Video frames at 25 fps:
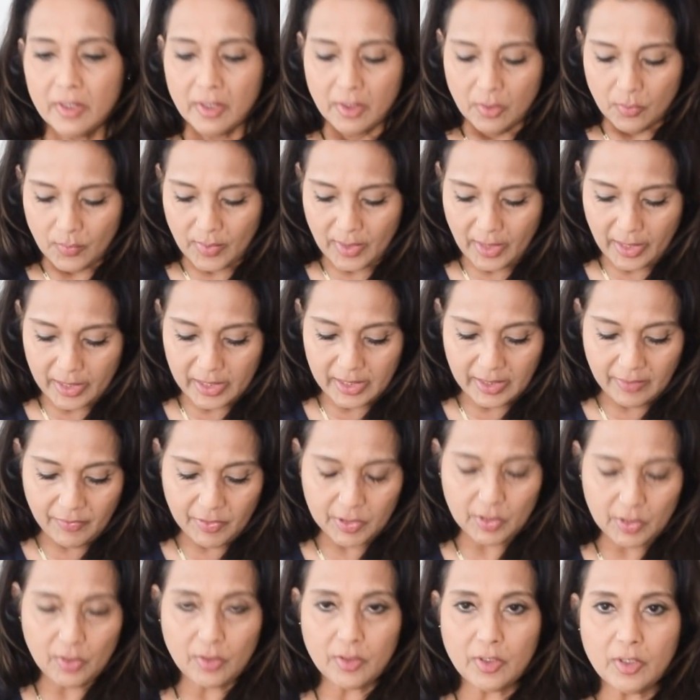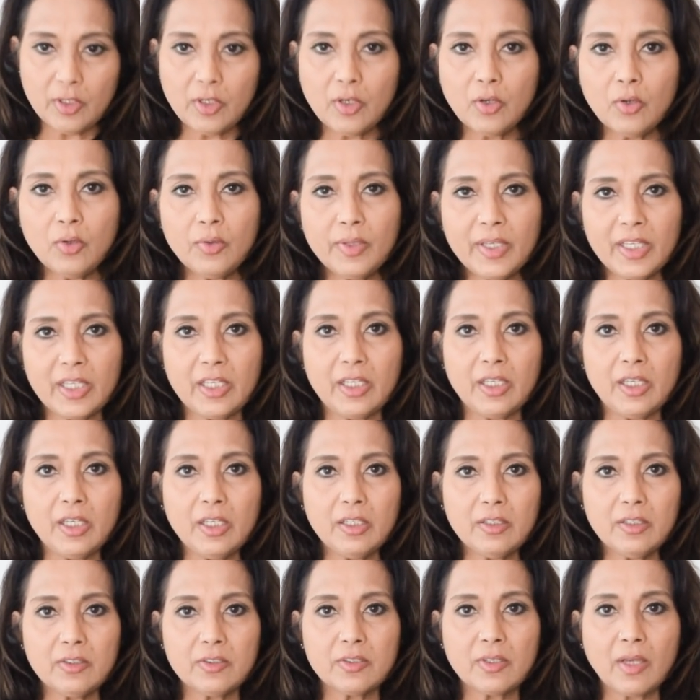when I leave it on a low
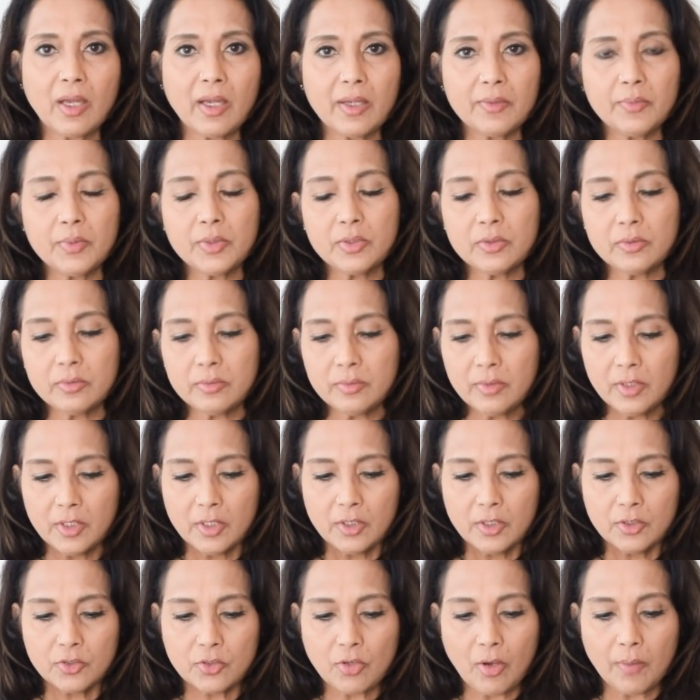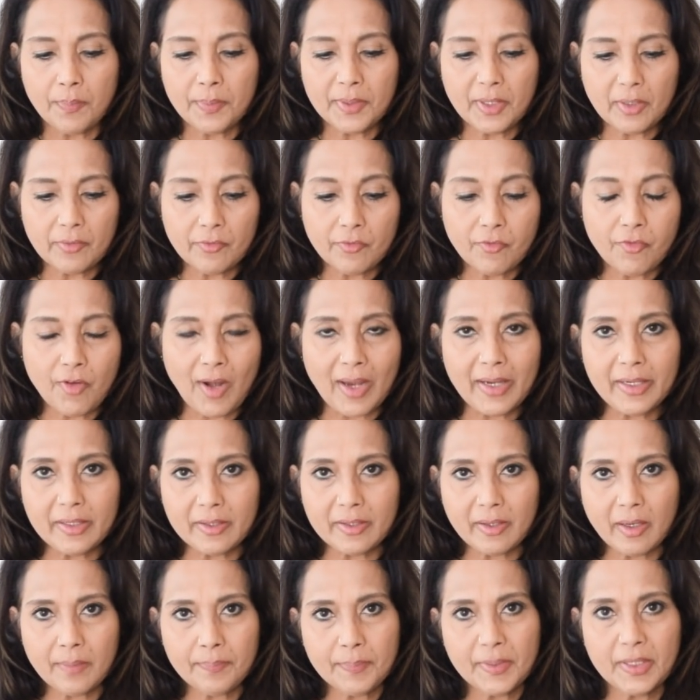heat, I will top it right
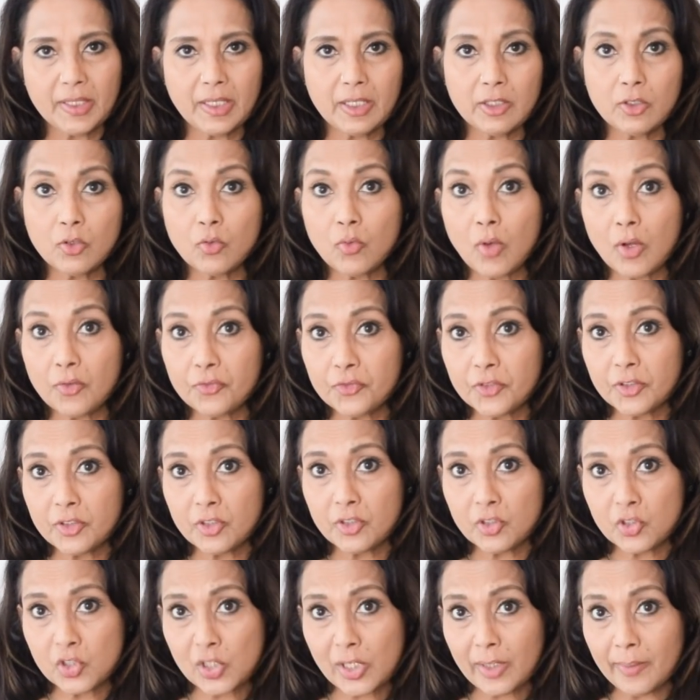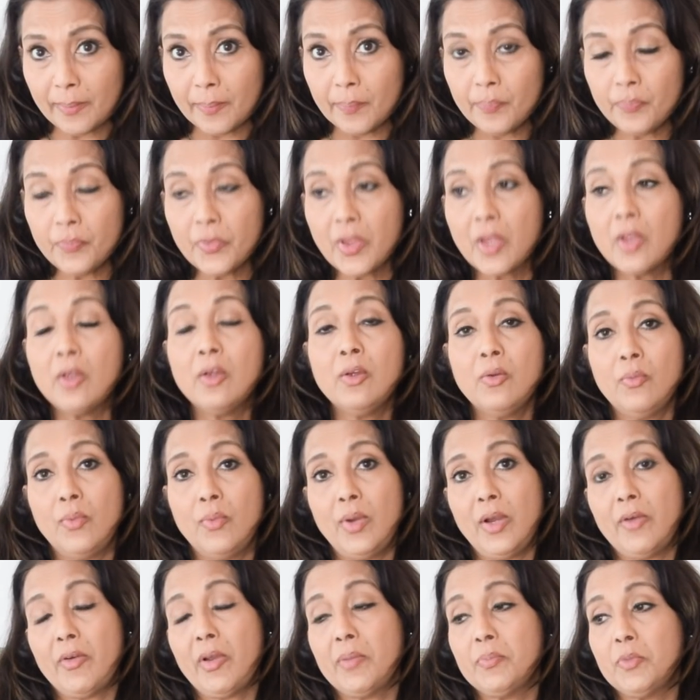up and then go off to the gym
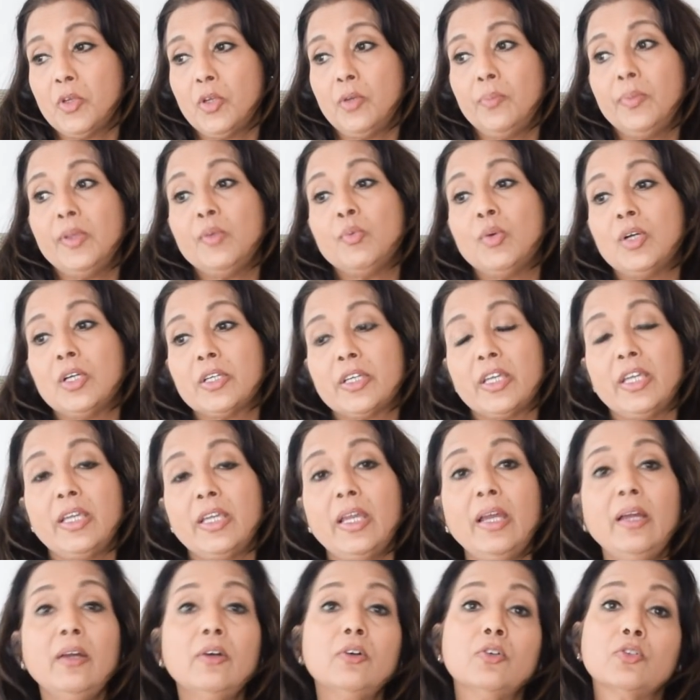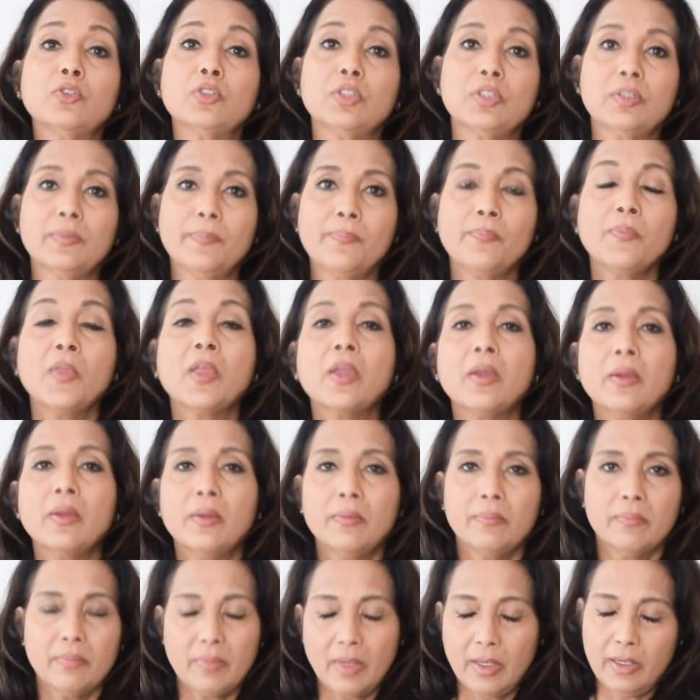where I'm going to be working out.
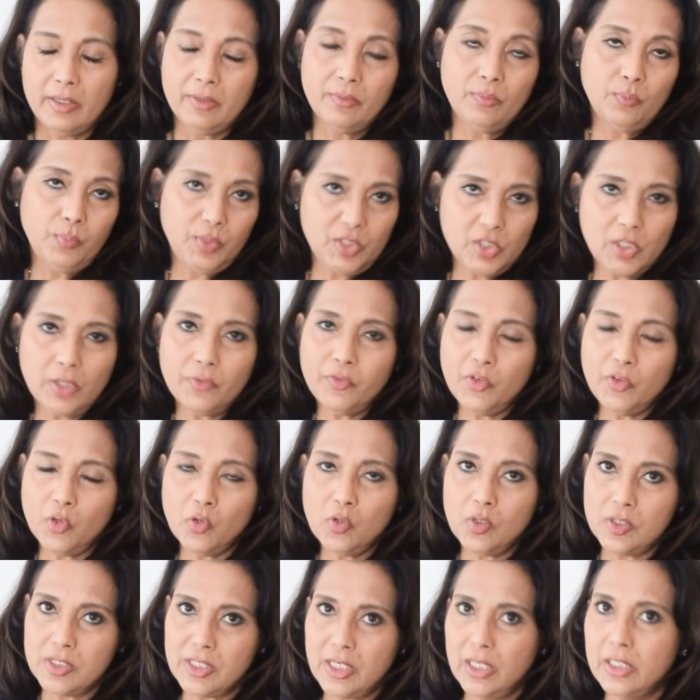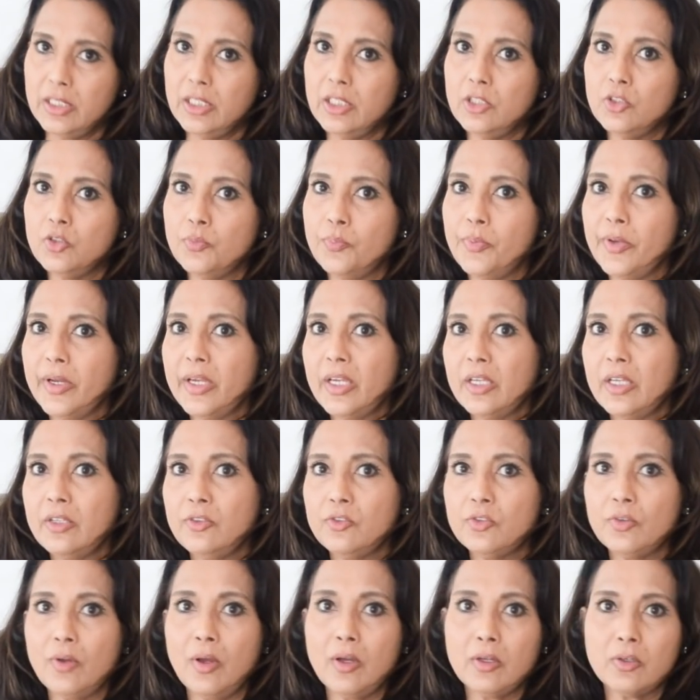And which of course I need to bring
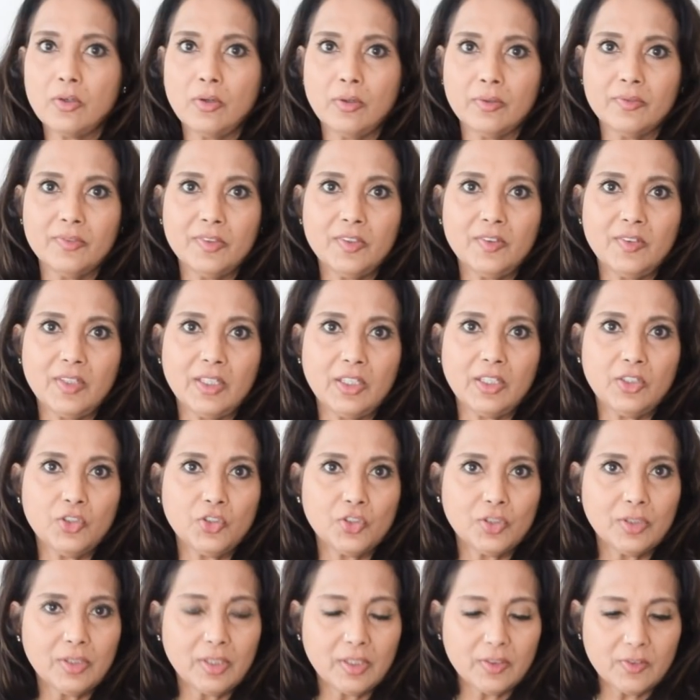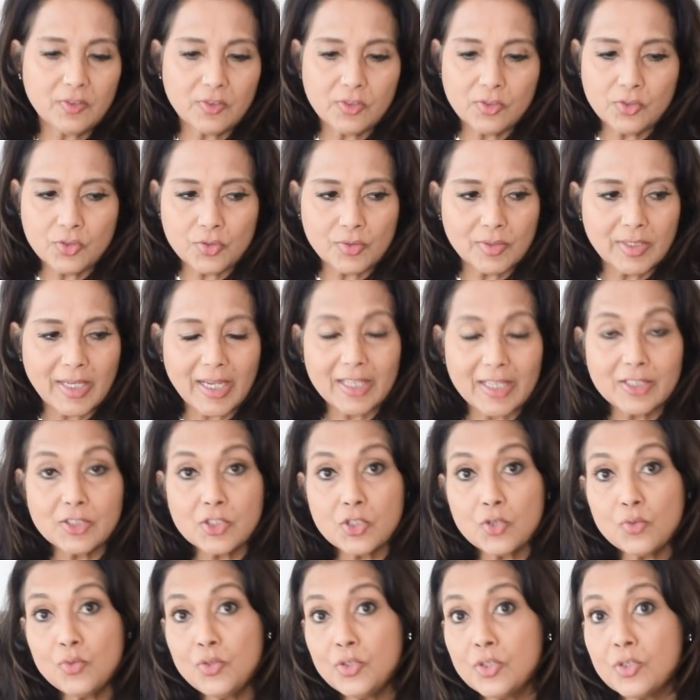into our conversation as usual. As
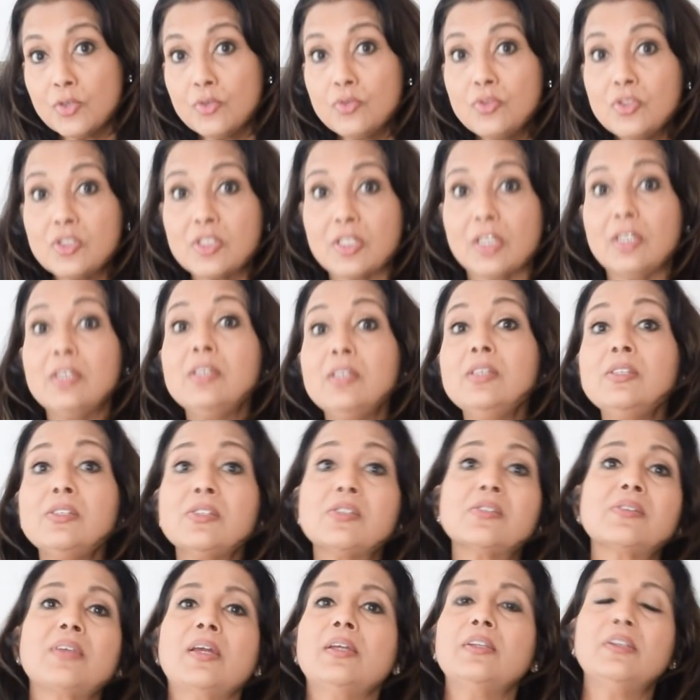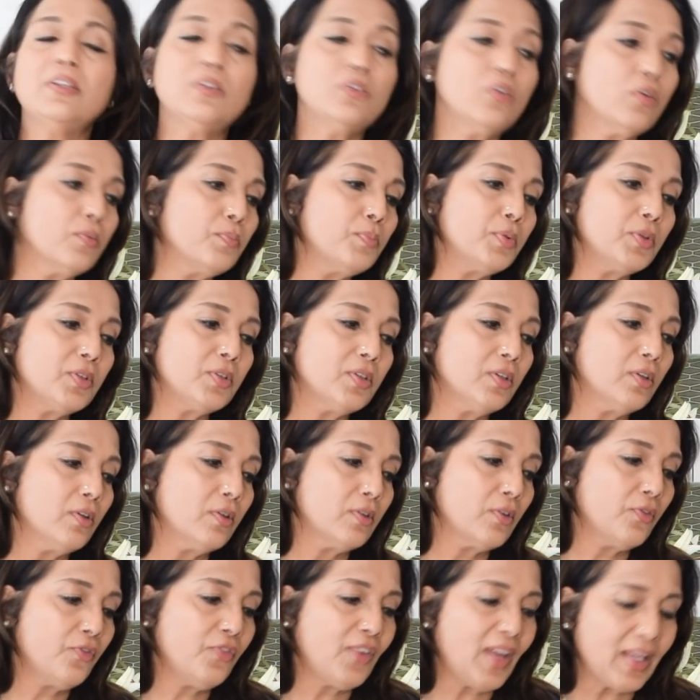you noticed, I did not put a lot
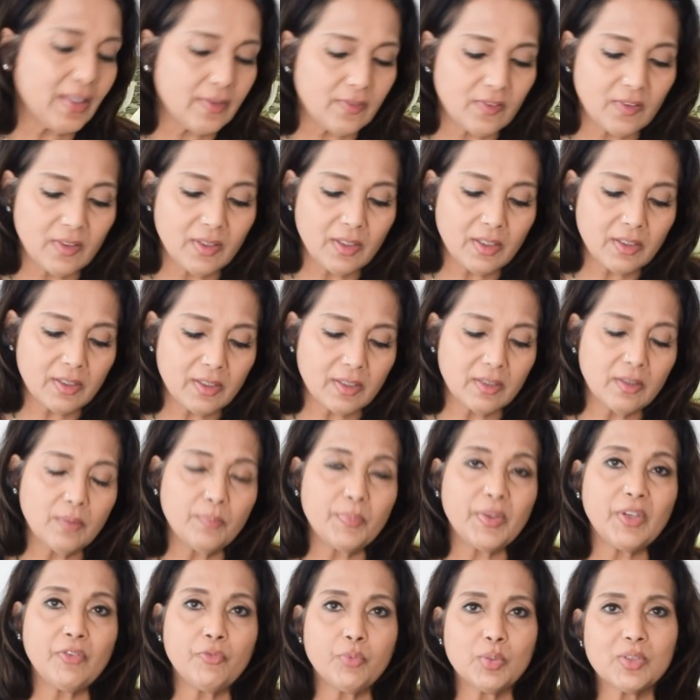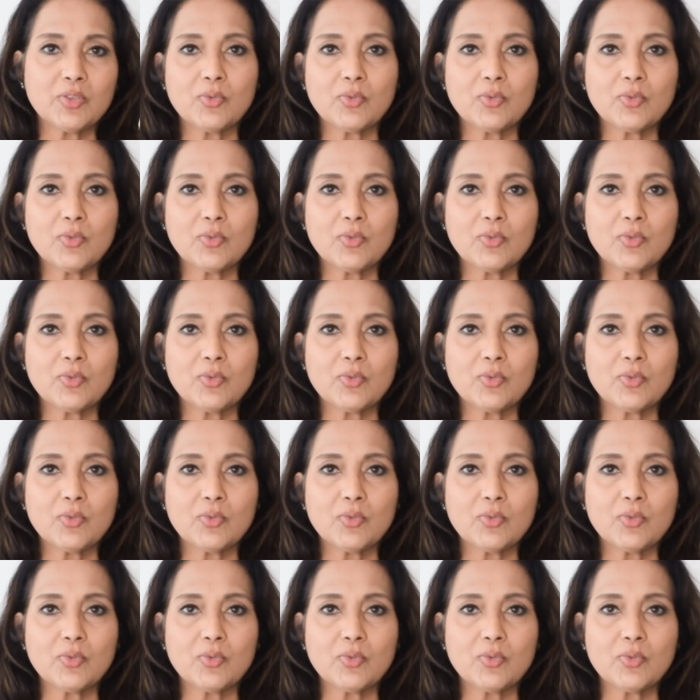of fats in it and the beef was